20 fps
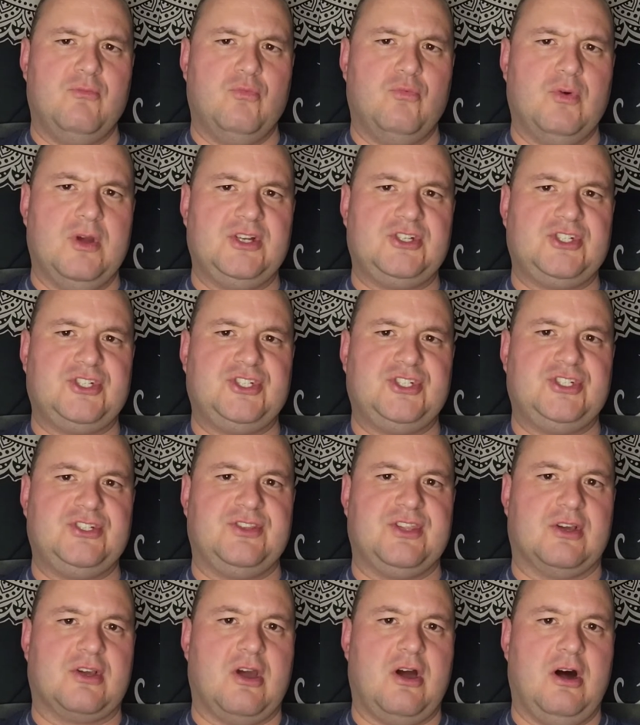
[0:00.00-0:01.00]
in
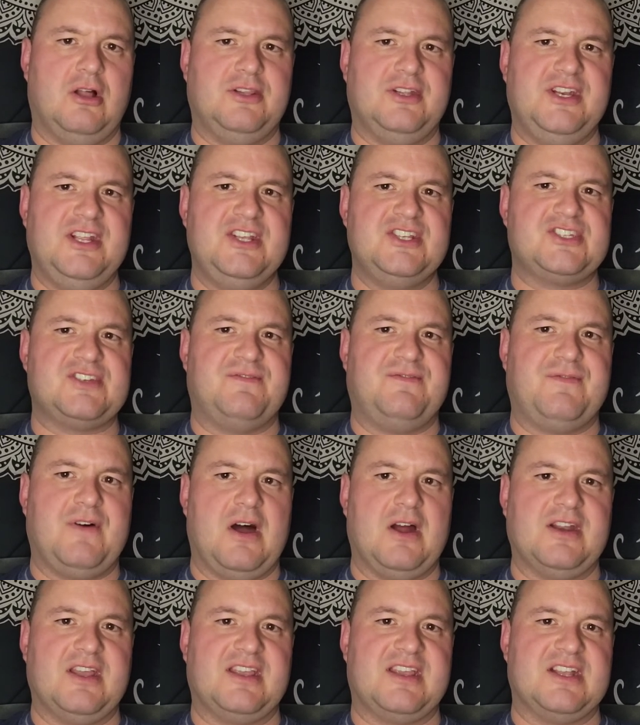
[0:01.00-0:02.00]
which the colonies
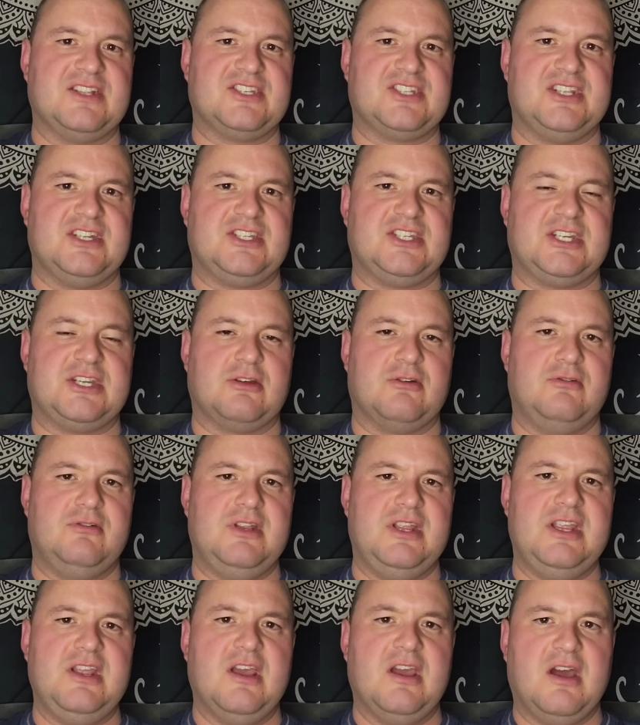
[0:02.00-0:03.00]
fought against the
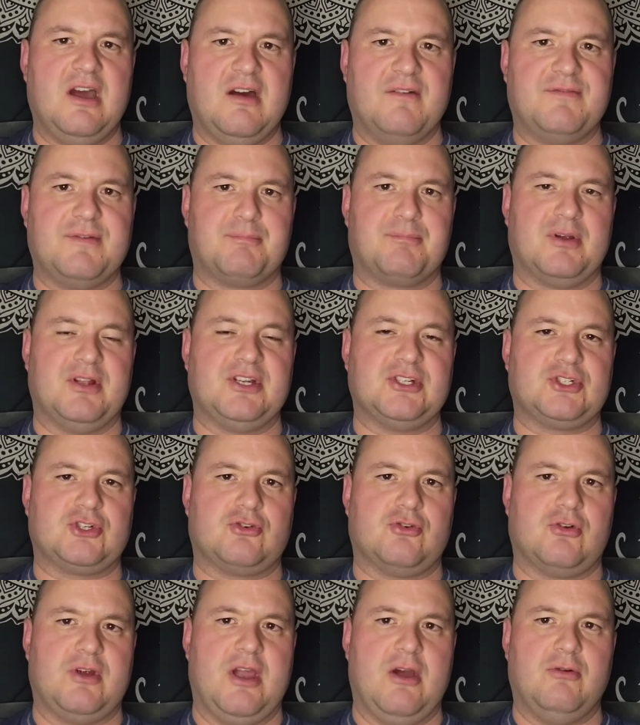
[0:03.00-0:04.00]
tyranny of the
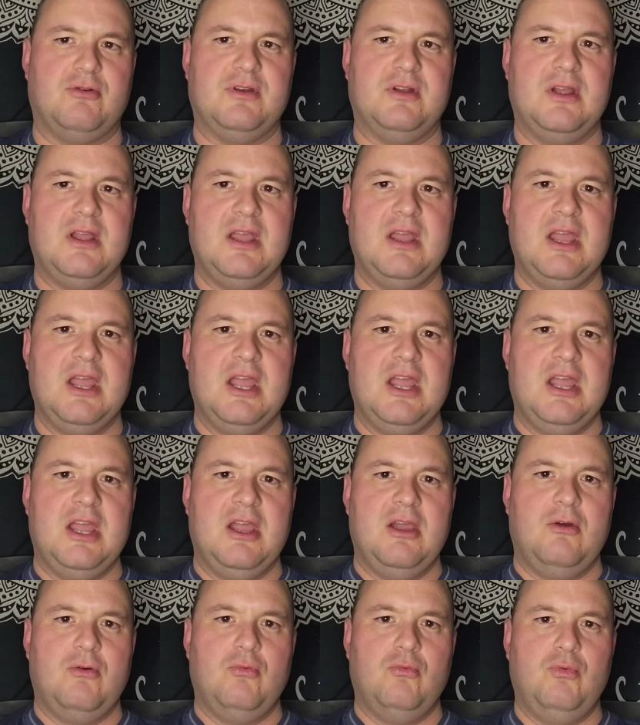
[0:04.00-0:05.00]
British crown.
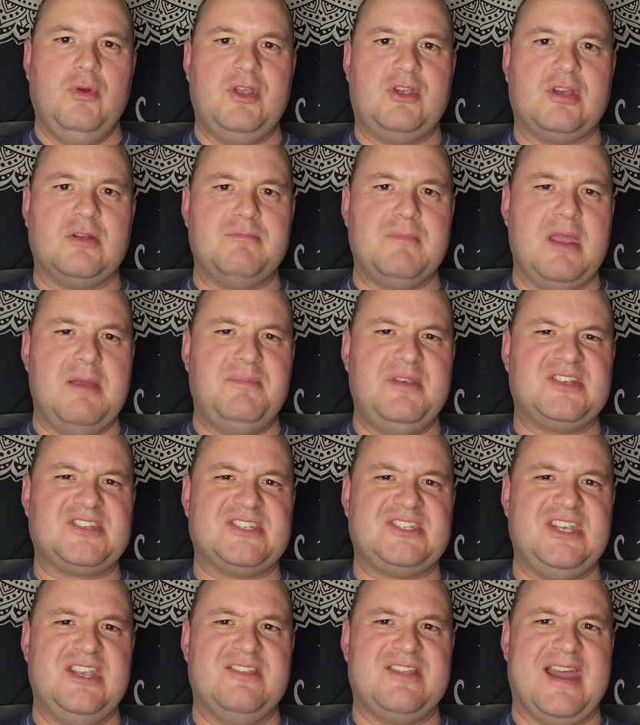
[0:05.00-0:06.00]
We could maybe
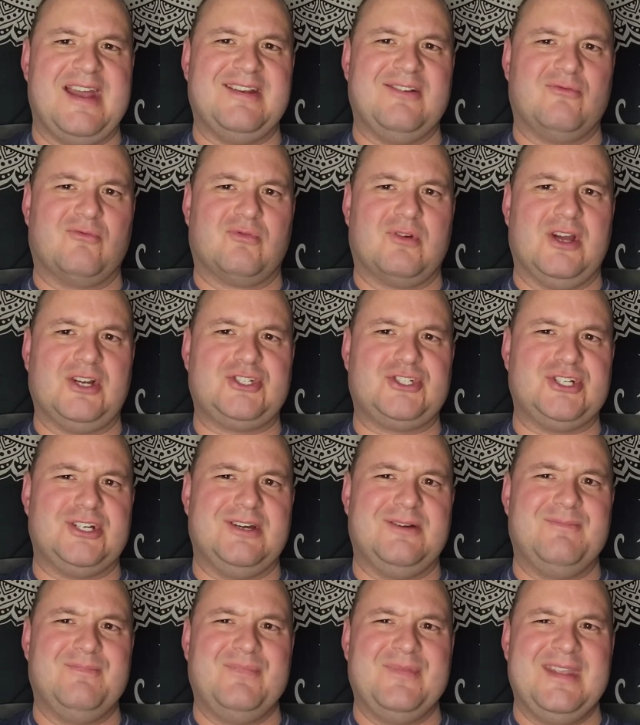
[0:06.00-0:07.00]
see that in
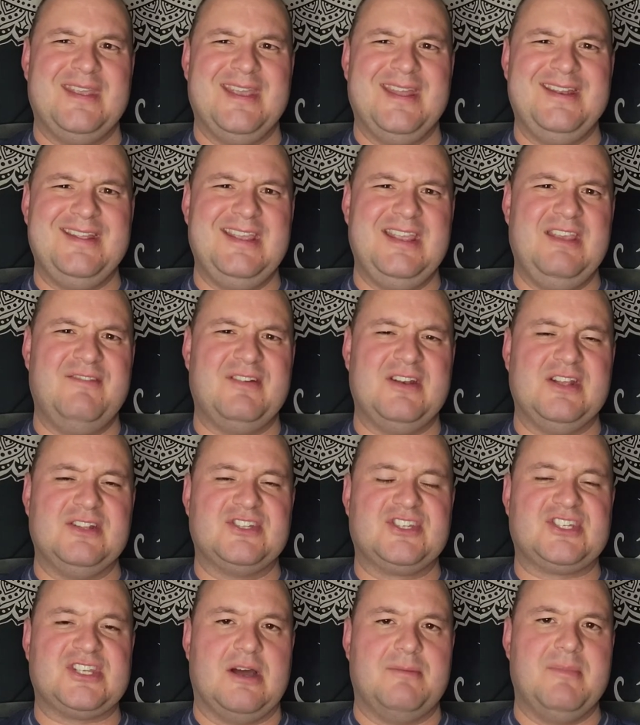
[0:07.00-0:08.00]
Russia and even
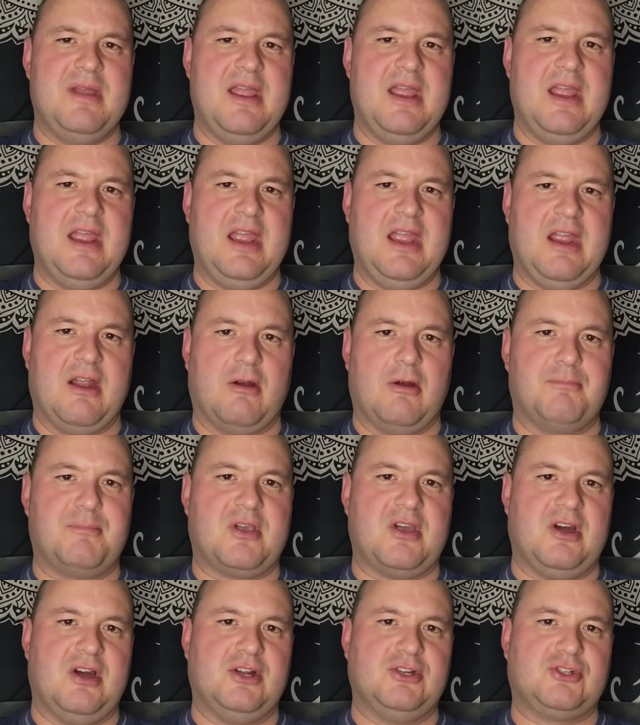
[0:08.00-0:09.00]
in some
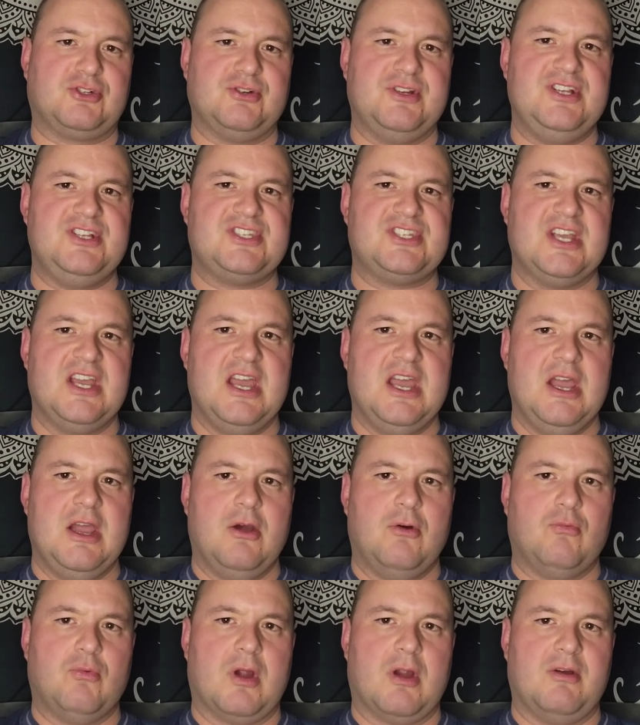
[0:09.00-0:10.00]
Arab countries
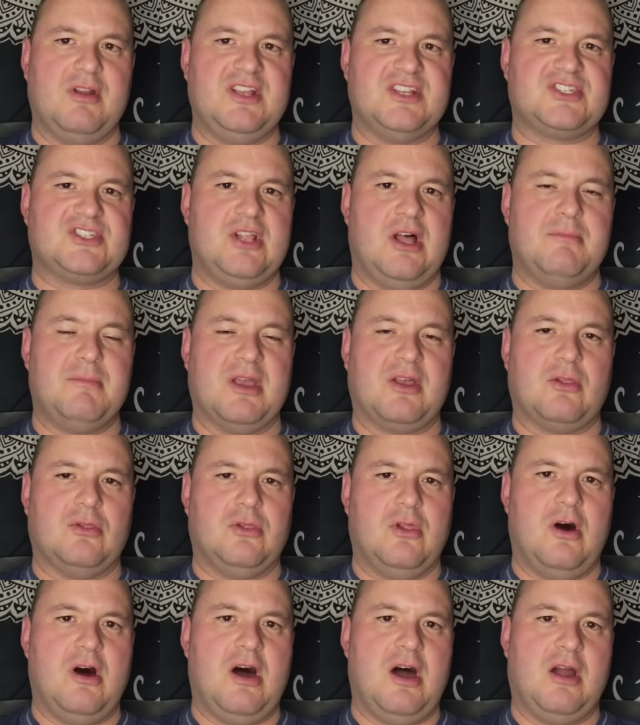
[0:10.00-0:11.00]
where Islamic
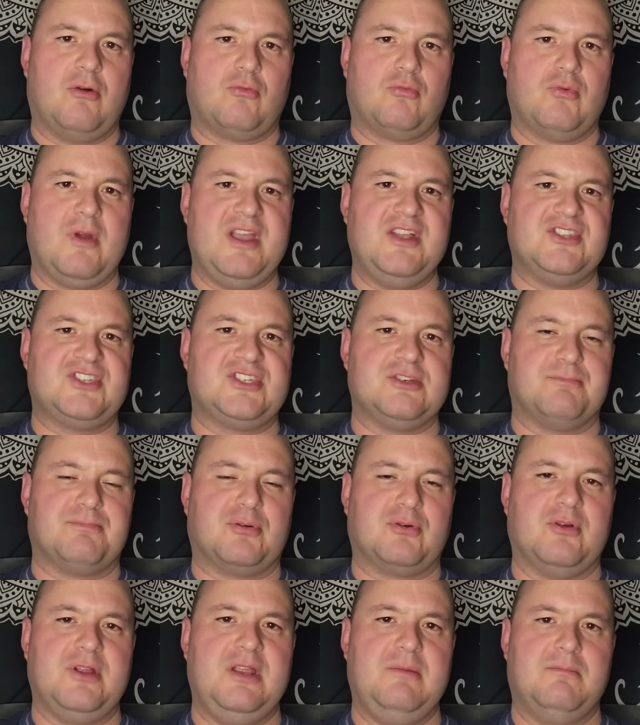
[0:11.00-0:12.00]
law reigns
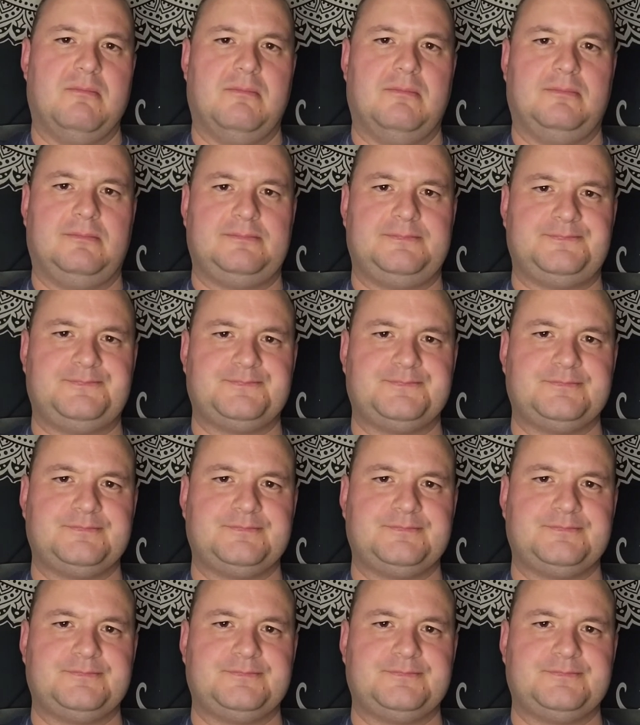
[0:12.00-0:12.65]
supreme.